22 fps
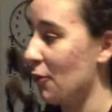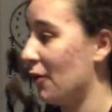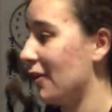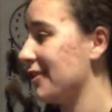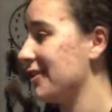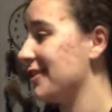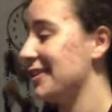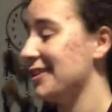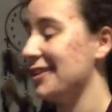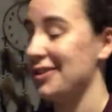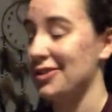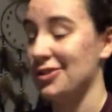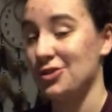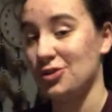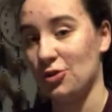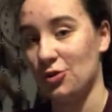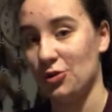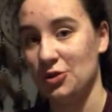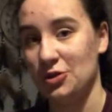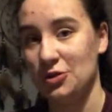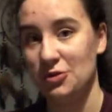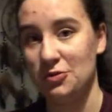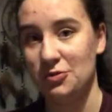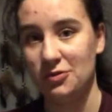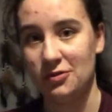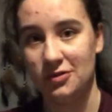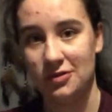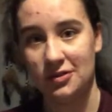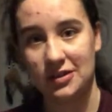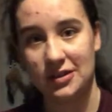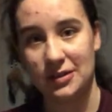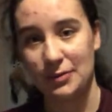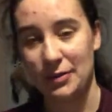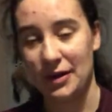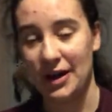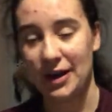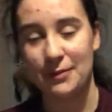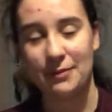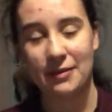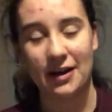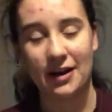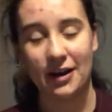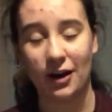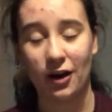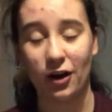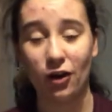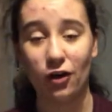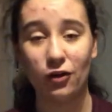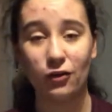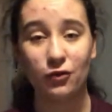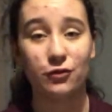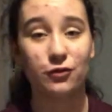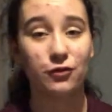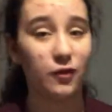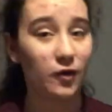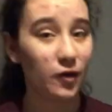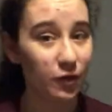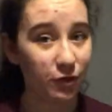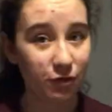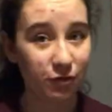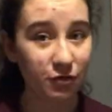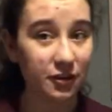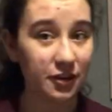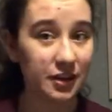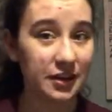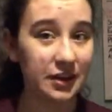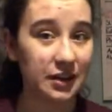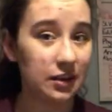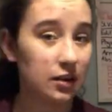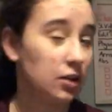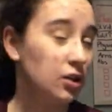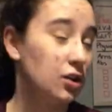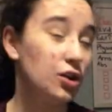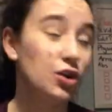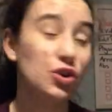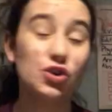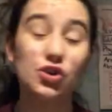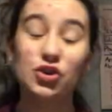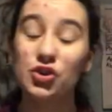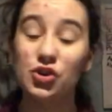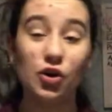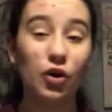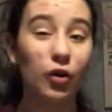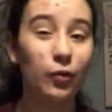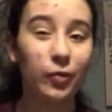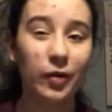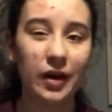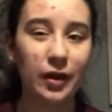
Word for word: I wanted to show you the backpack I got for free, no